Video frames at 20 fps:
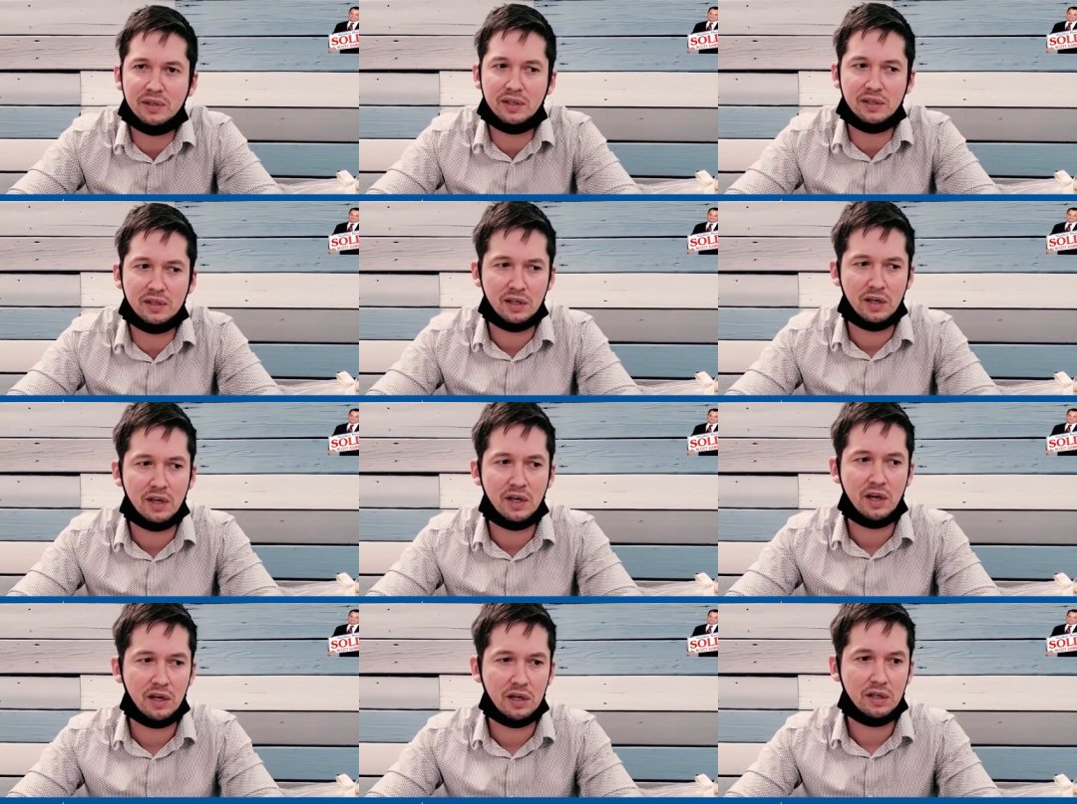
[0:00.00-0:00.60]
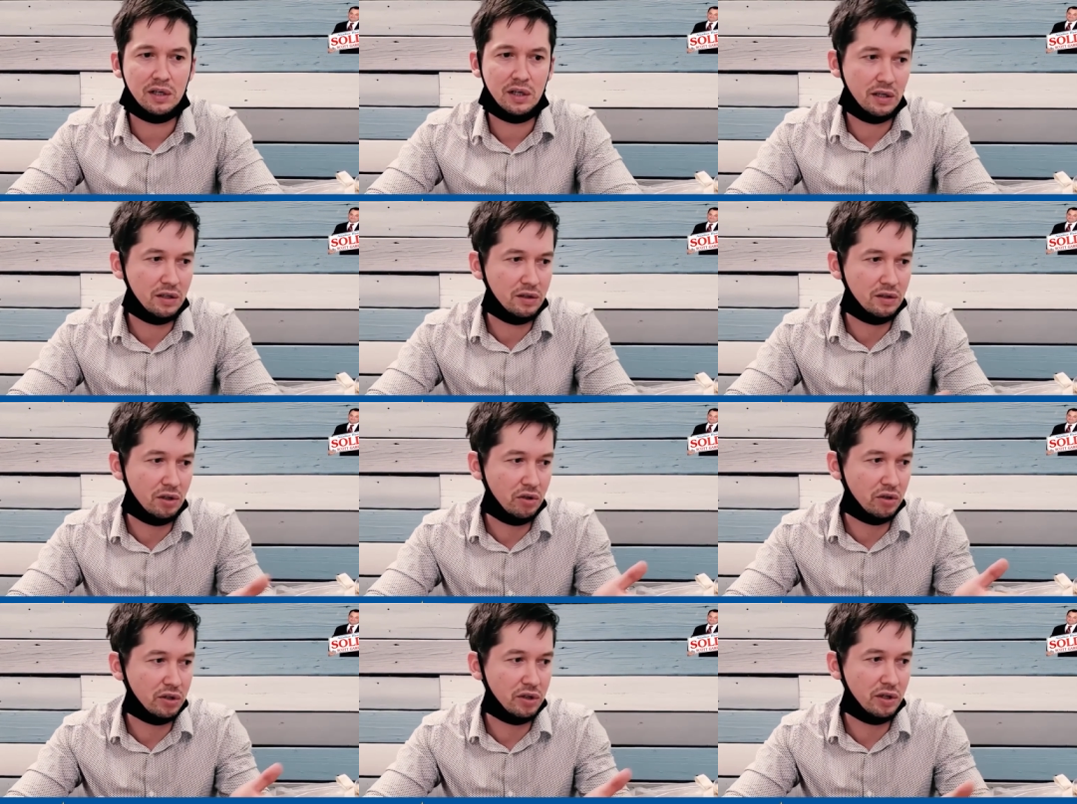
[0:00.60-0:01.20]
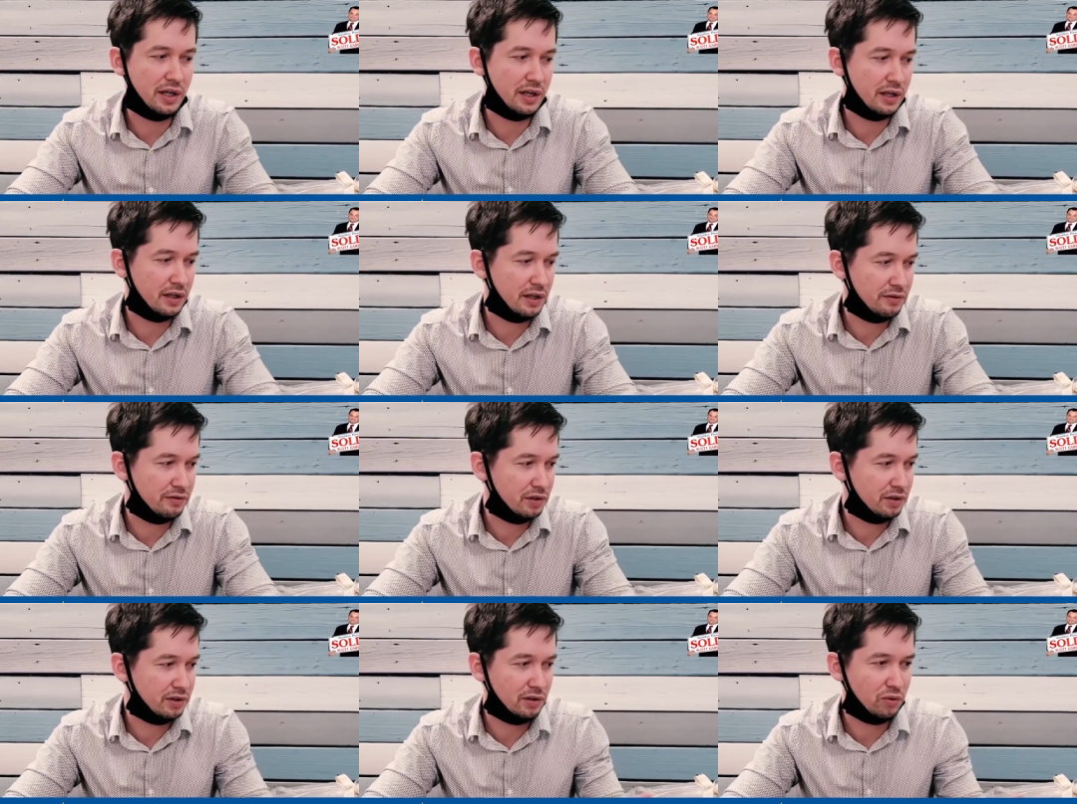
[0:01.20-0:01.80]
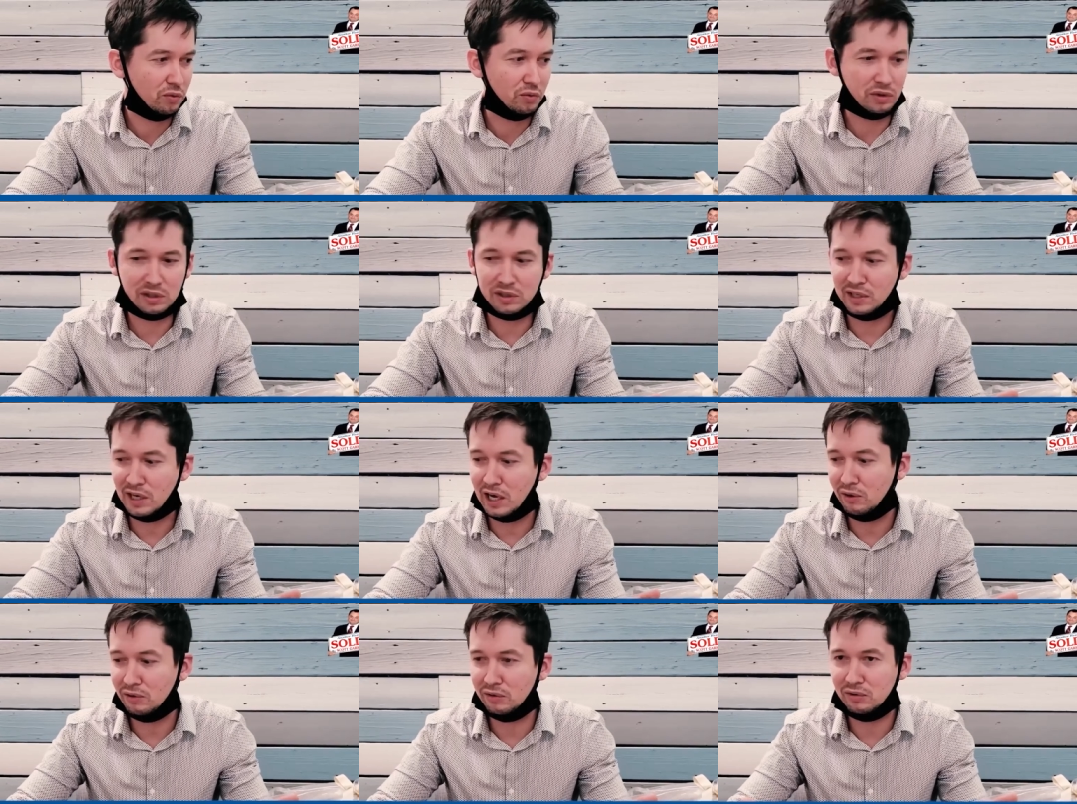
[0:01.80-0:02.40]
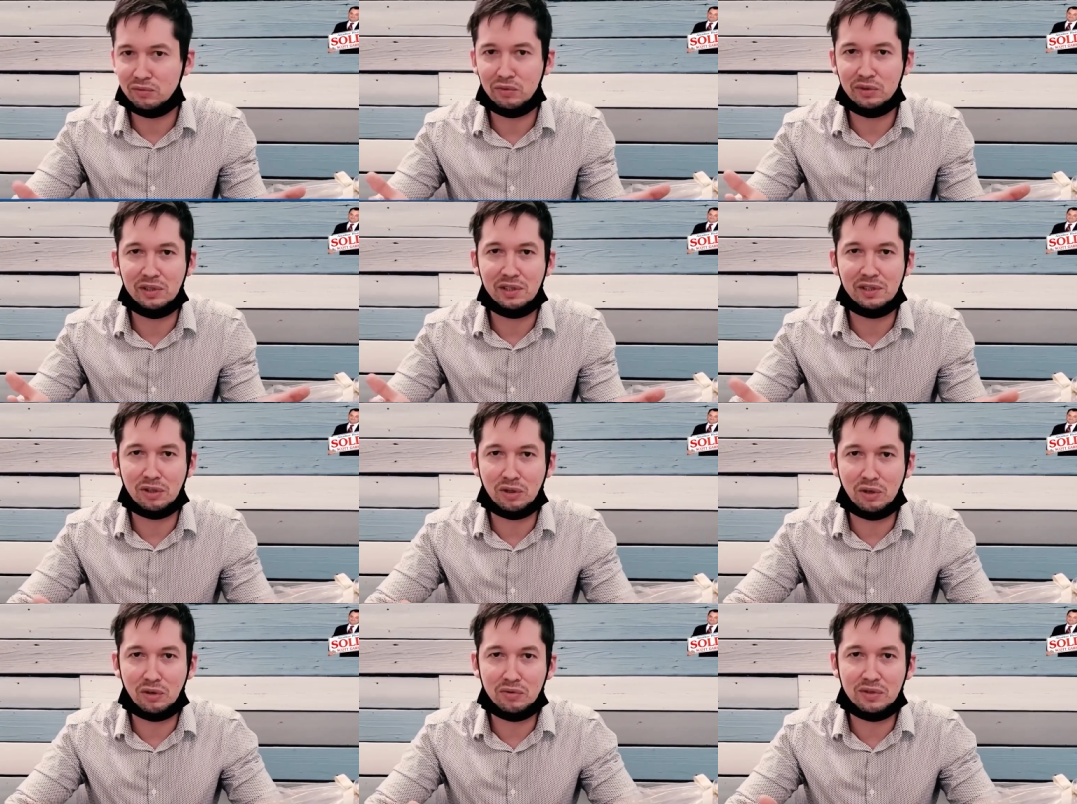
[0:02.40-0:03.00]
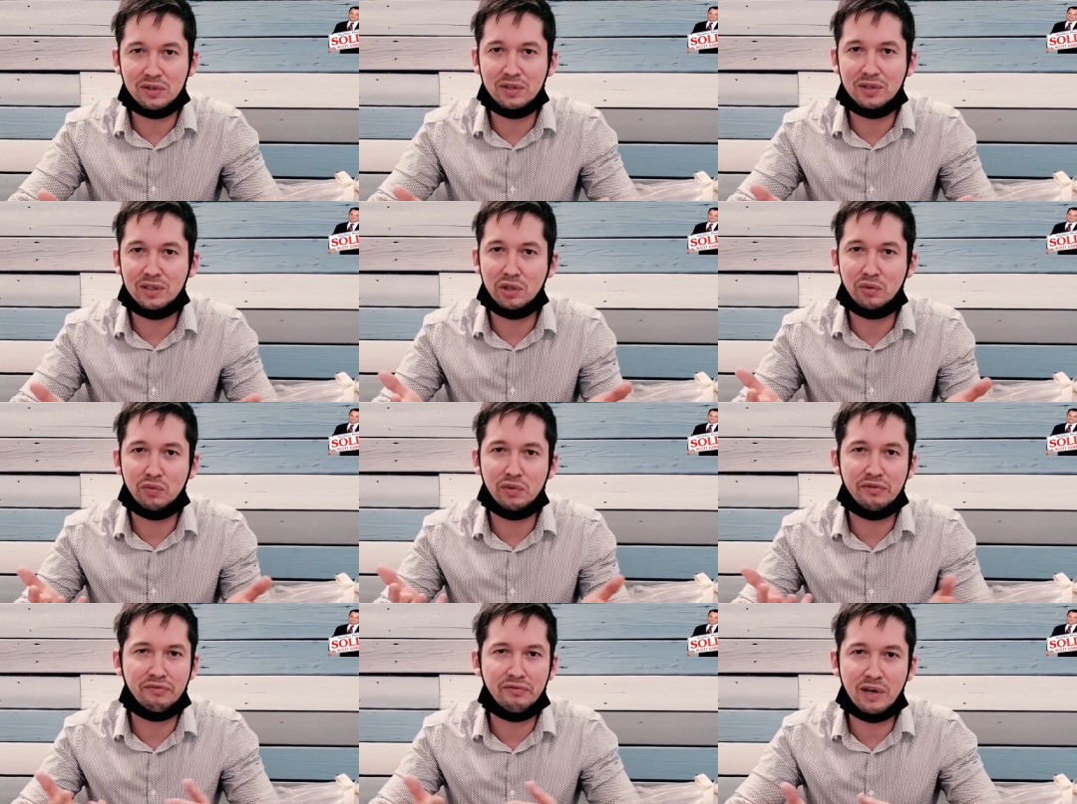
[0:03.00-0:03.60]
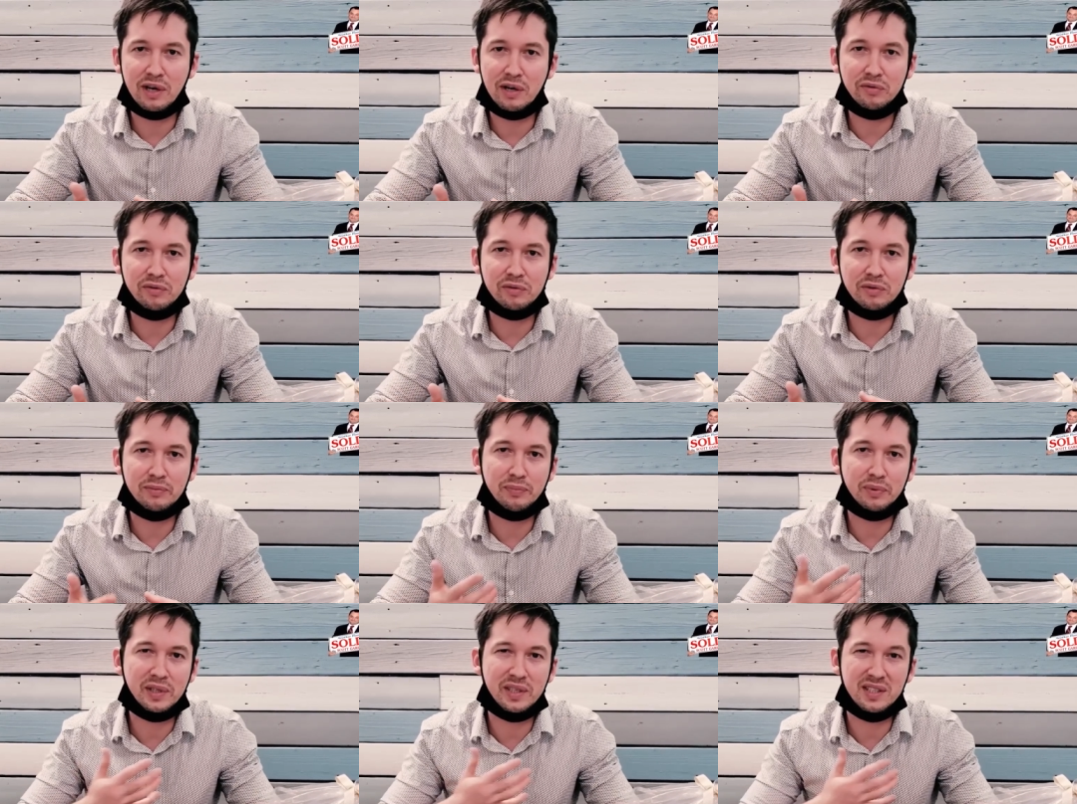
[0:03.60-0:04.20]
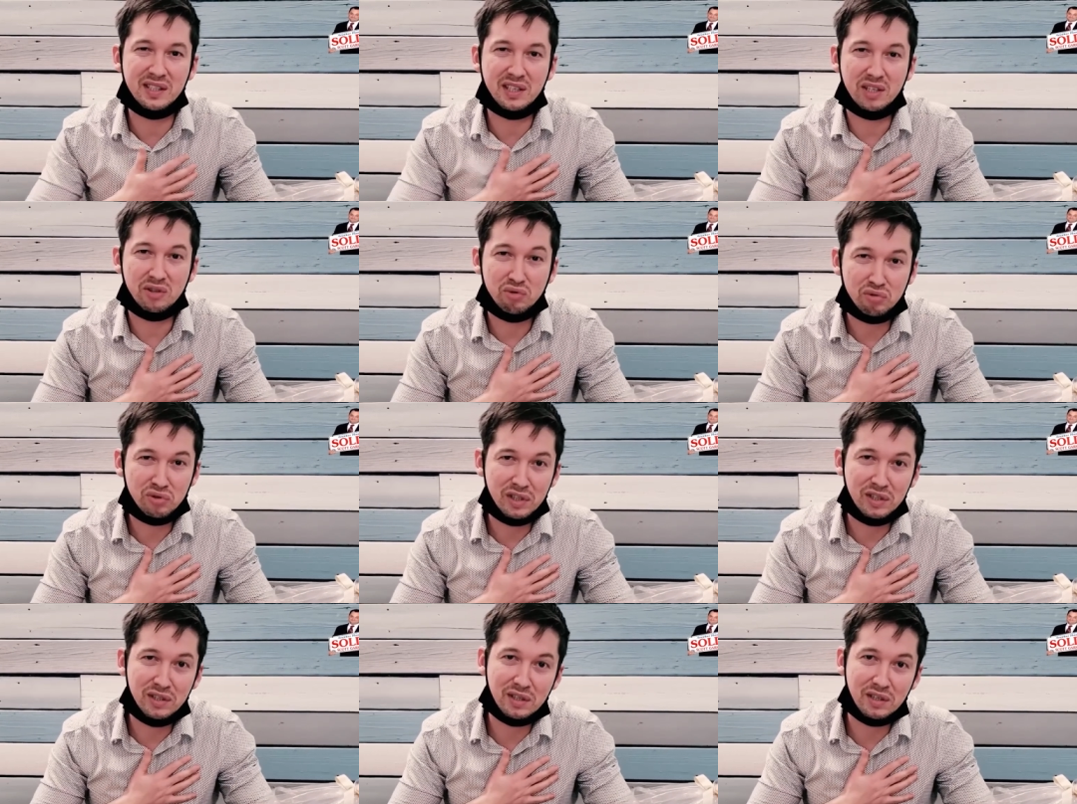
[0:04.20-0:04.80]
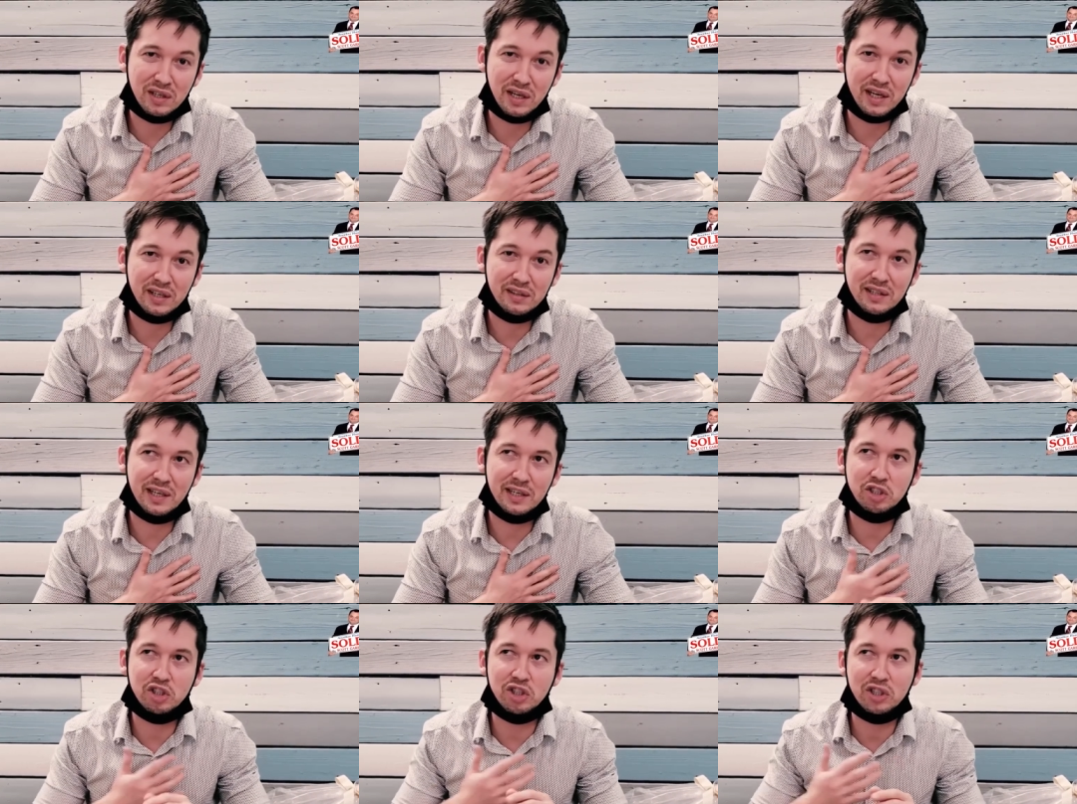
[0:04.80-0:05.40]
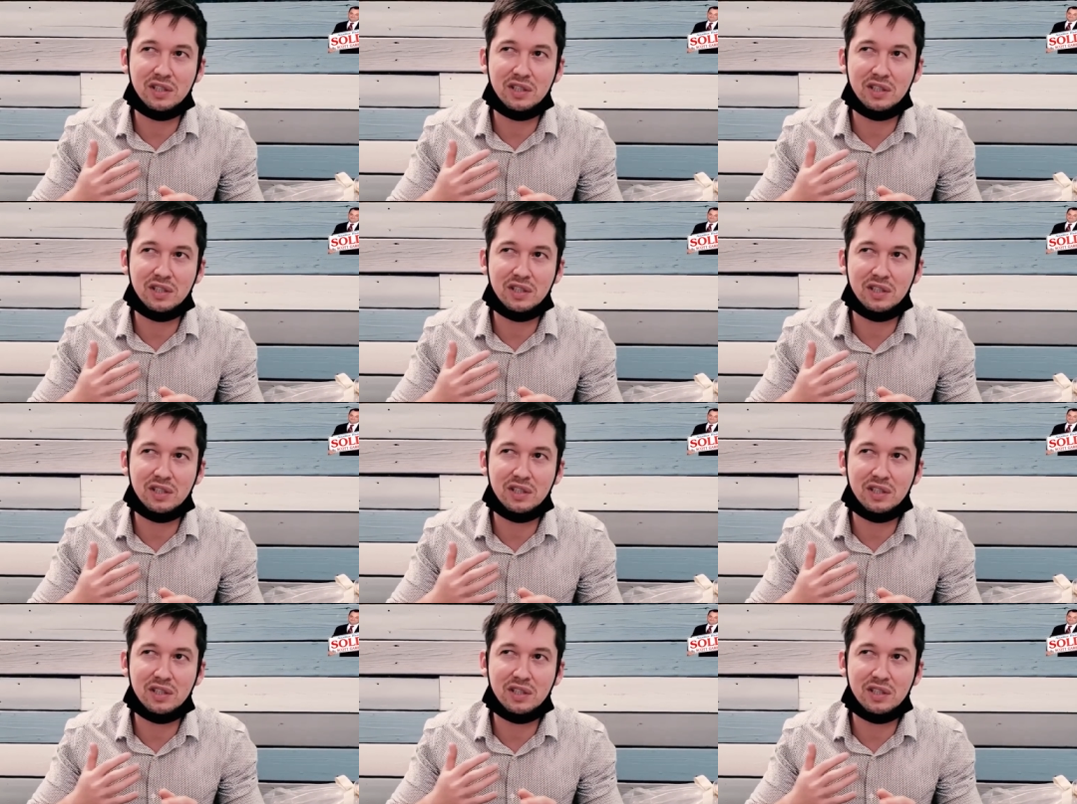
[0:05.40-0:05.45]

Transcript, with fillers: And and look, yeah, everything worked out. We closed the deal. We found the place that I really like, not mm -hmm.